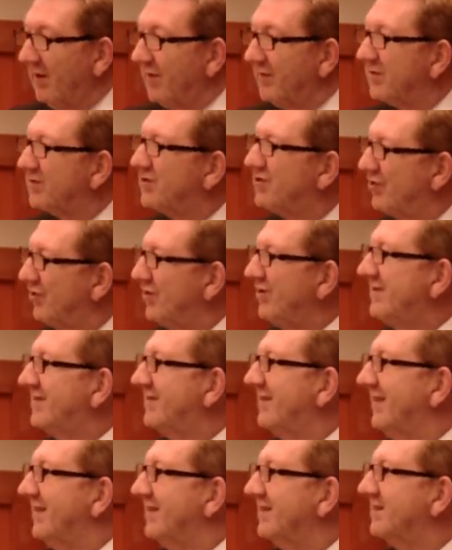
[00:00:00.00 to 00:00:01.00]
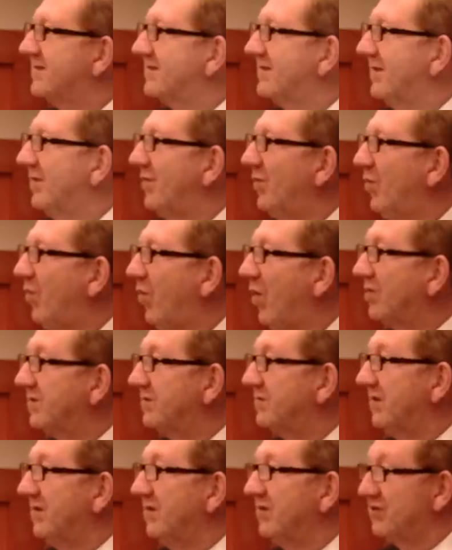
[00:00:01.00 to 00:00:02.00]
The choice is,
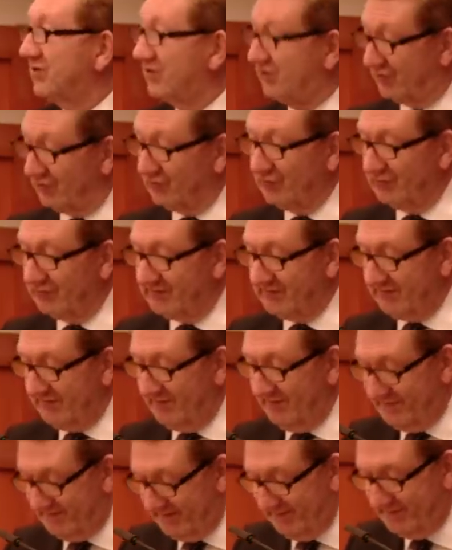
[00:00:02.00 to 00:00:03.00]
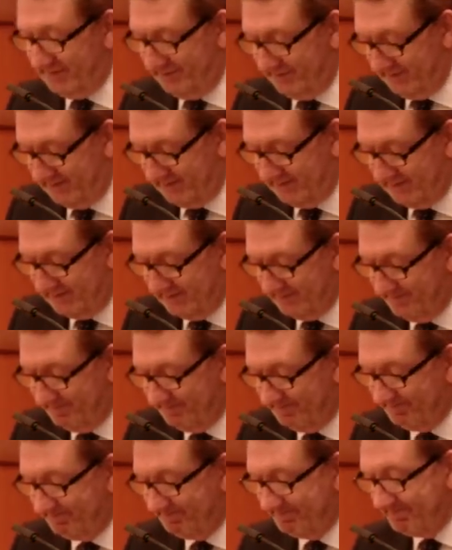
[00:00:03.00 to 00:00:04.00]
what sort of difference?
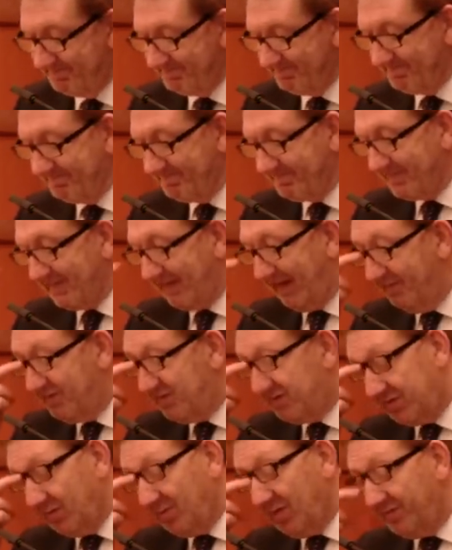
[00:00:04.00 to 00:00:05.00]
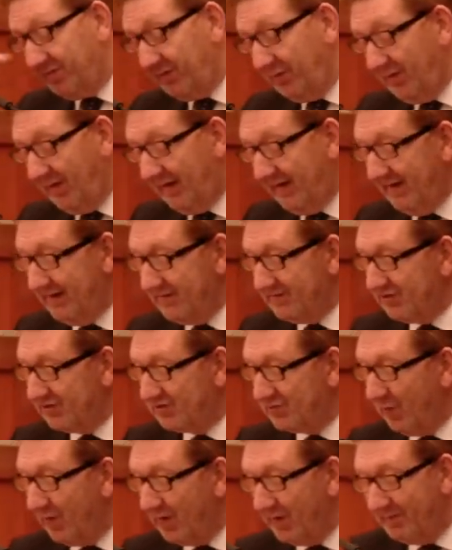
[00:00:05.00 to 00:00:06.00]
If some of you here
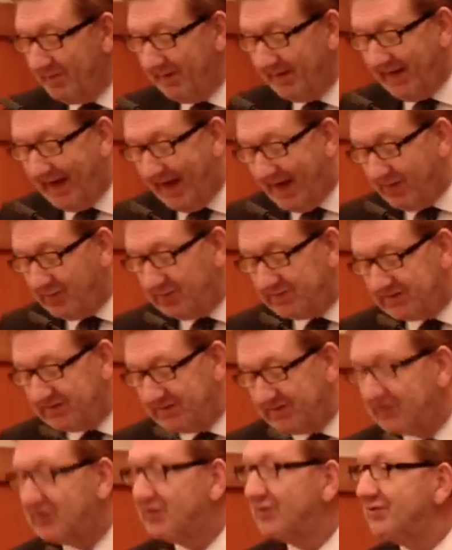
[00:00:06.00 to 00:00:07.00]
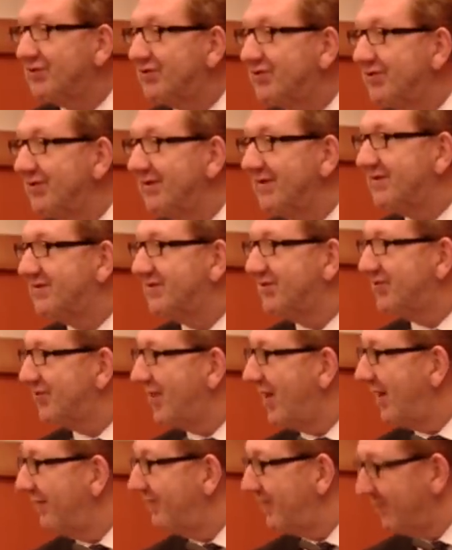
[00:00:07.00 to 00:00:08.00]
just want a big house in the country and to drive